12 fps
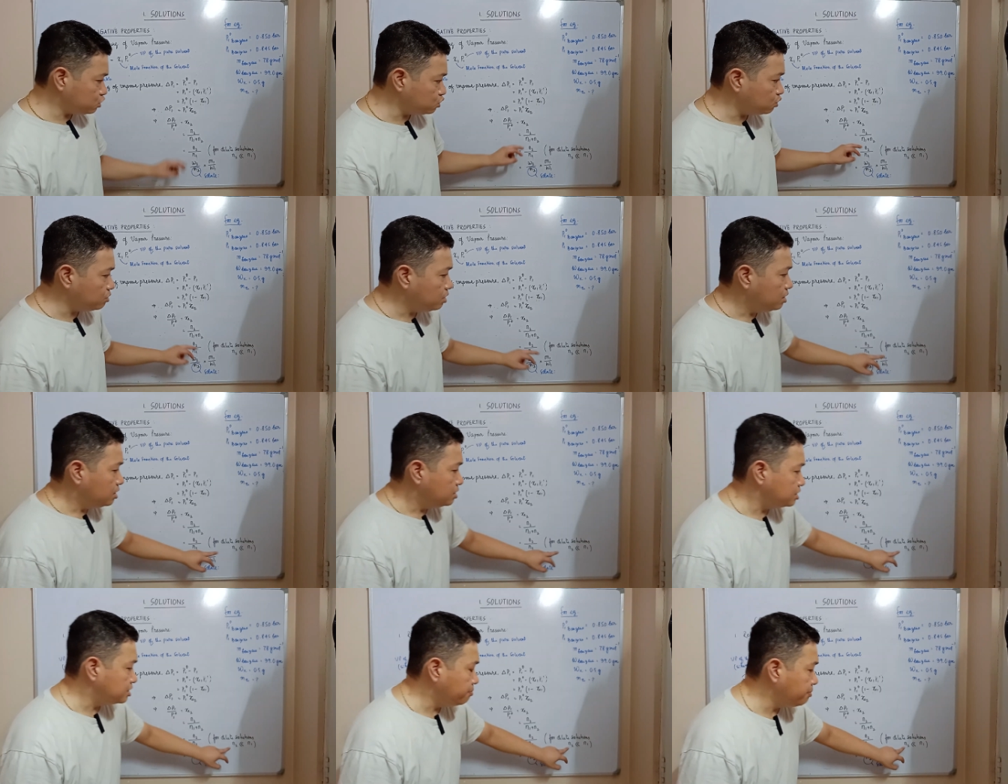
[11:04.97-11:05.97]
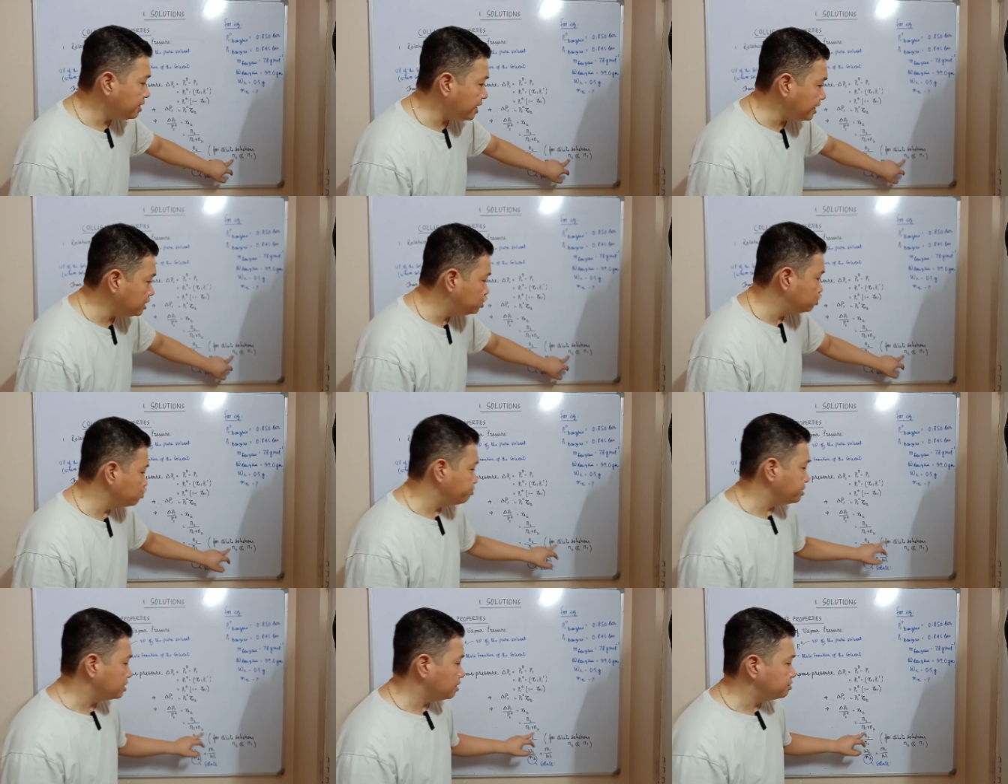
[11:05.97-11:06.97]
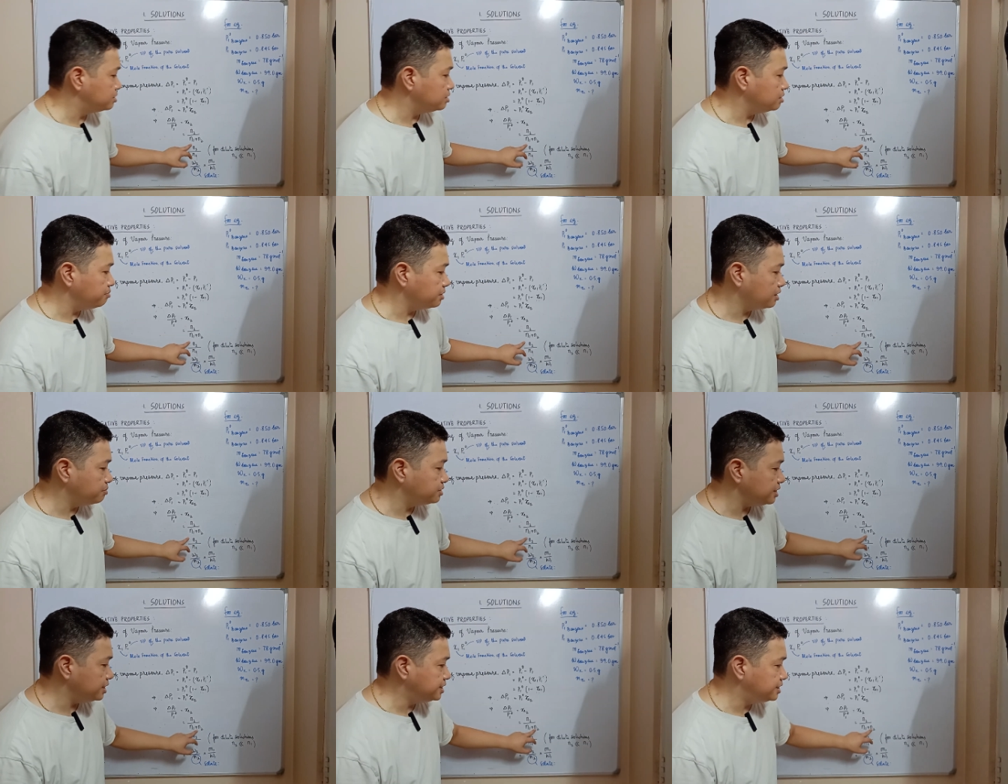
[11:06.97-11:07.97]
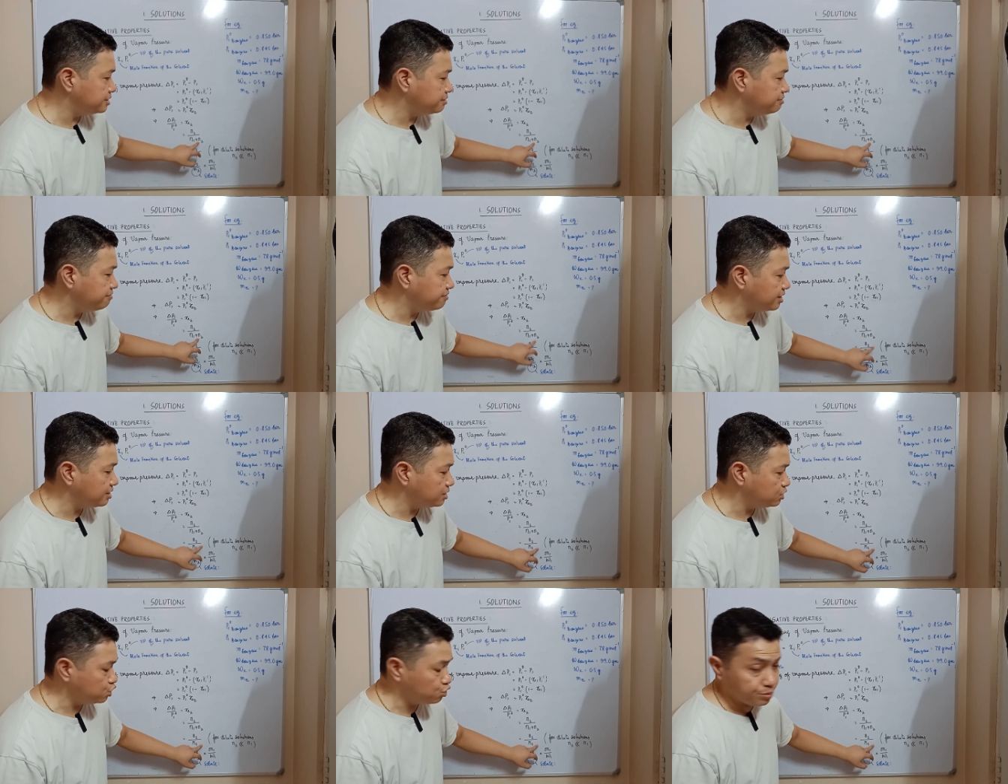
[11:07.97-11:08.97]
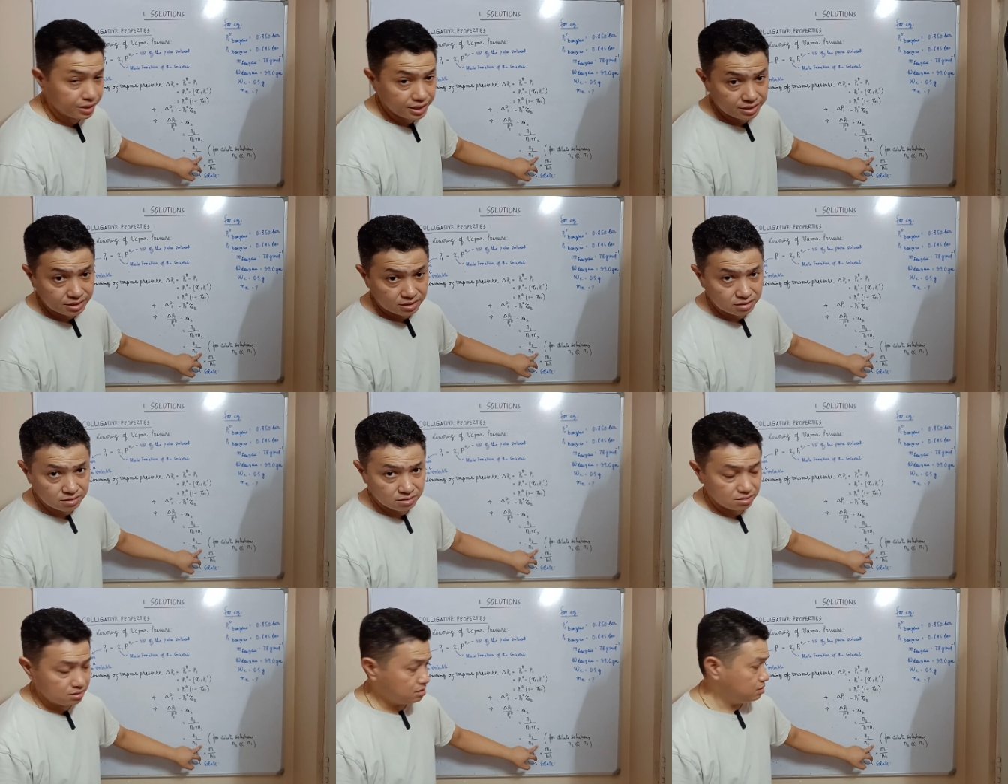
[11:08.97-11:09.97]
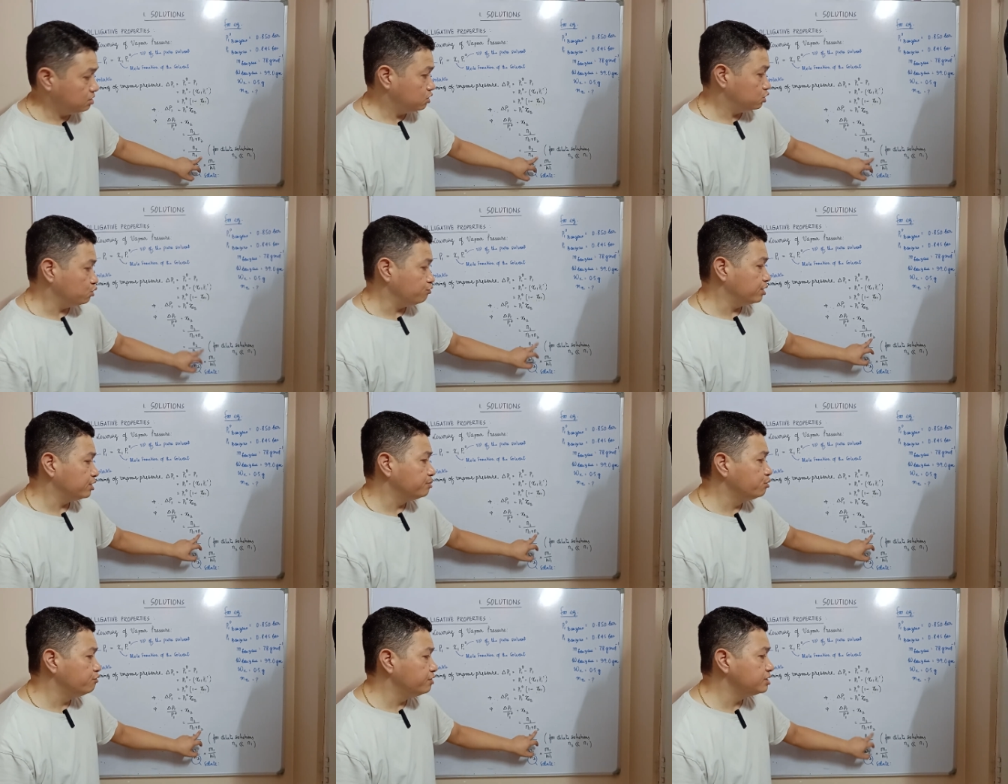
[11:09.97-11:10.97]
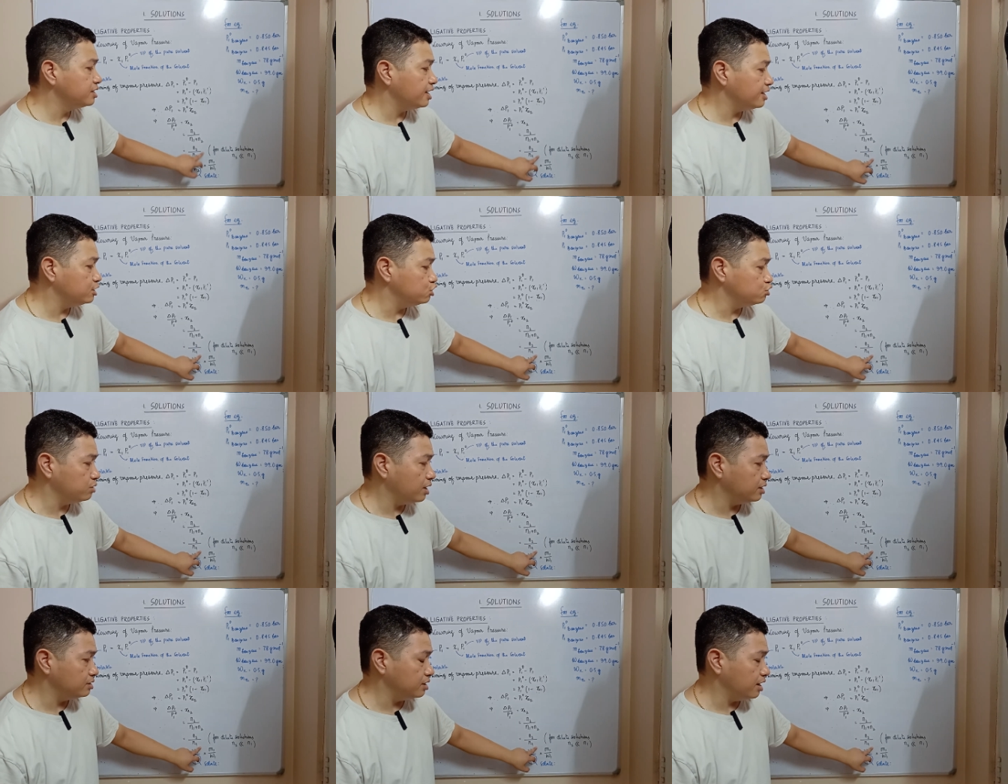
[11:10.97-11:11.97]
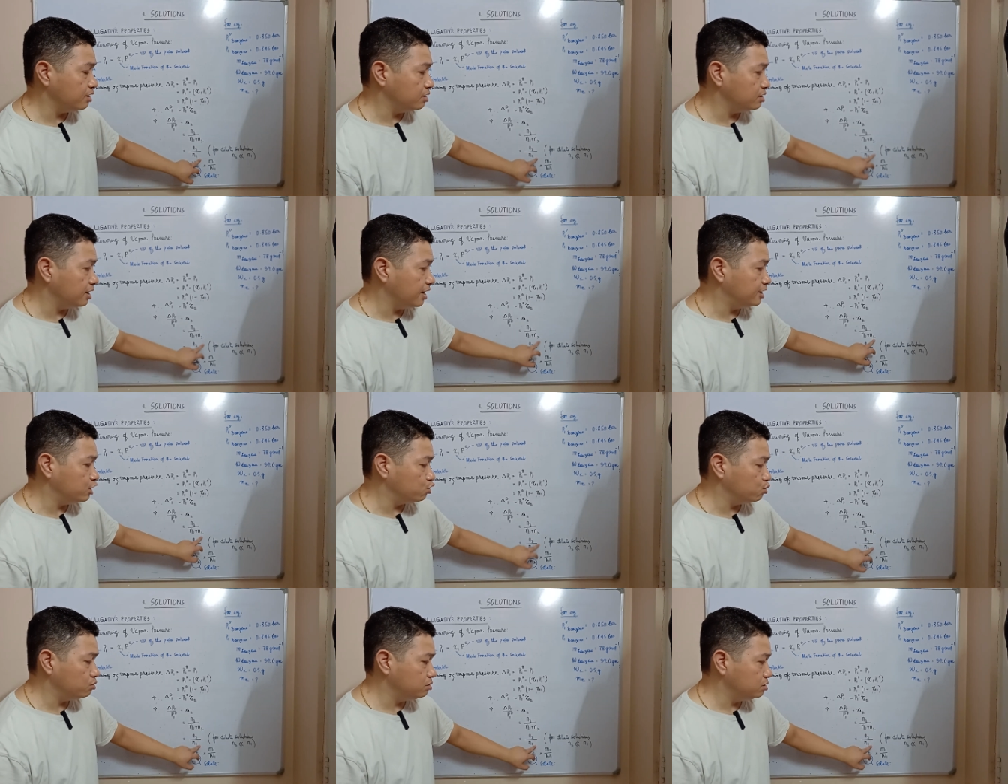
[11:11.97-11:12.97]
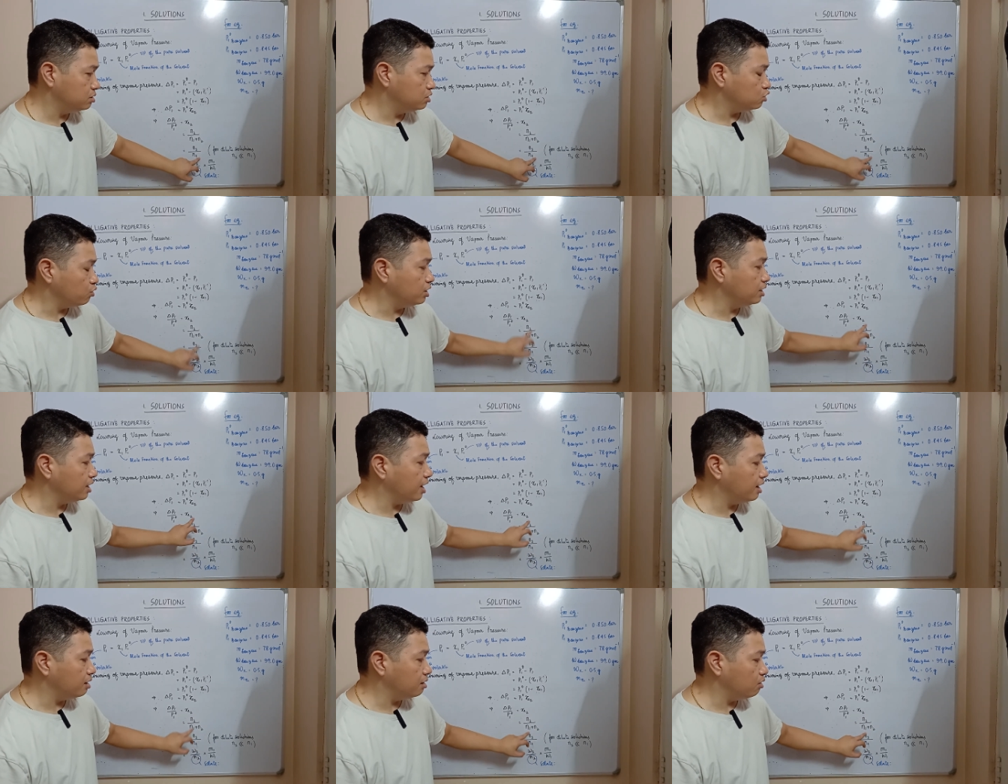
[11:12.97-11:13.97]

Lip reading: So the number N2 becomes insignificant in denominator. So we are removing the N2, the N2, only